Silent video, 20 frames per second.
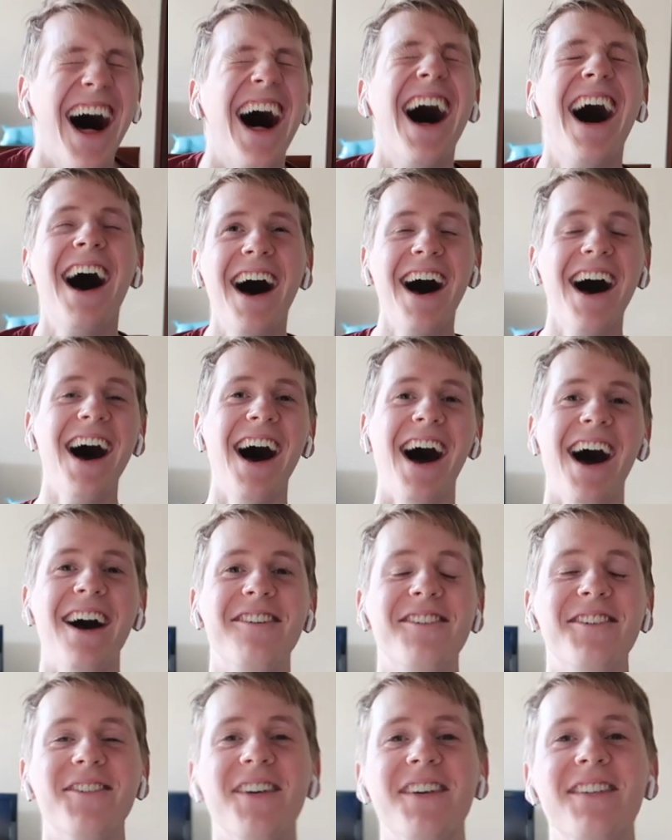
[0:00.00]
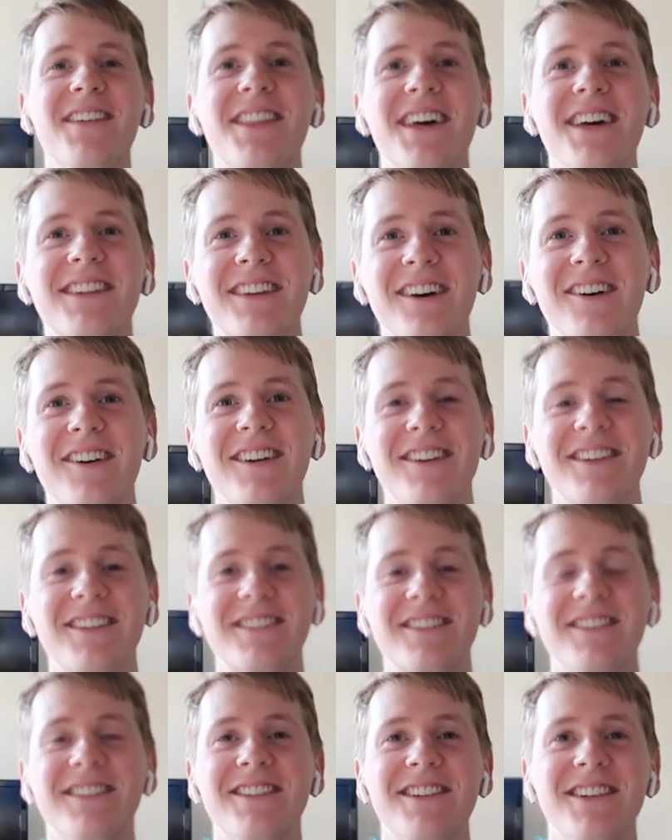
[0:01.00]
It's crazy. I remember that's how he
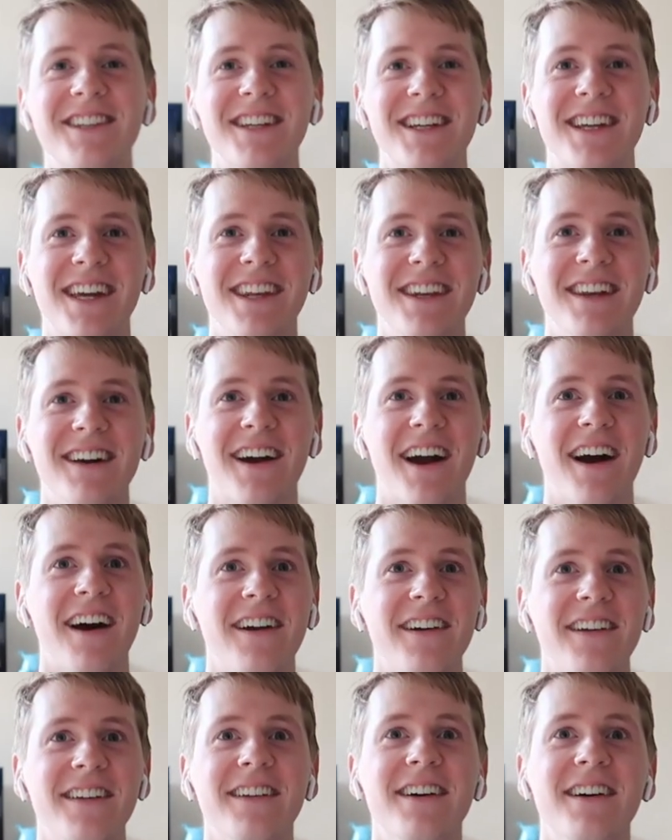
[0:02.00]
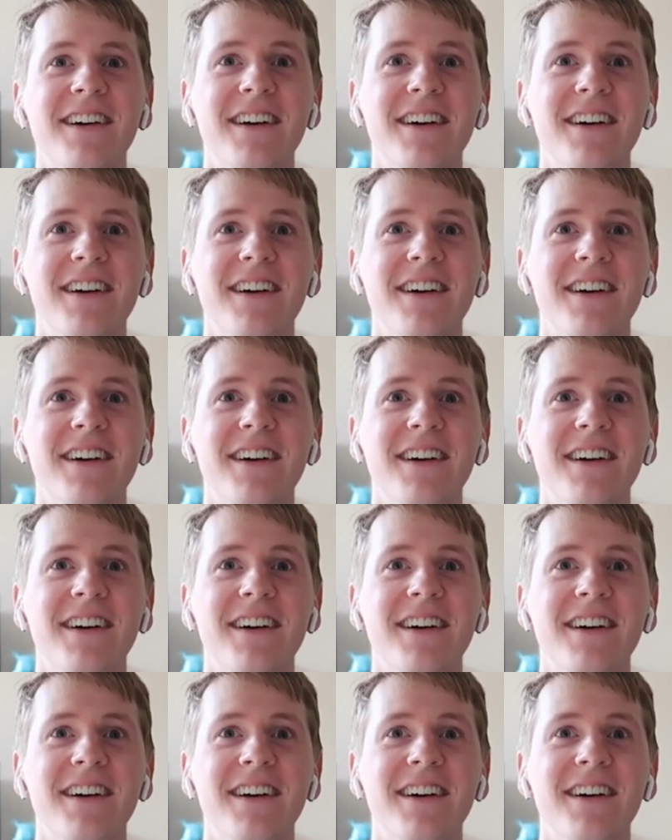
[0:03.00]
used to do it in kindergarten.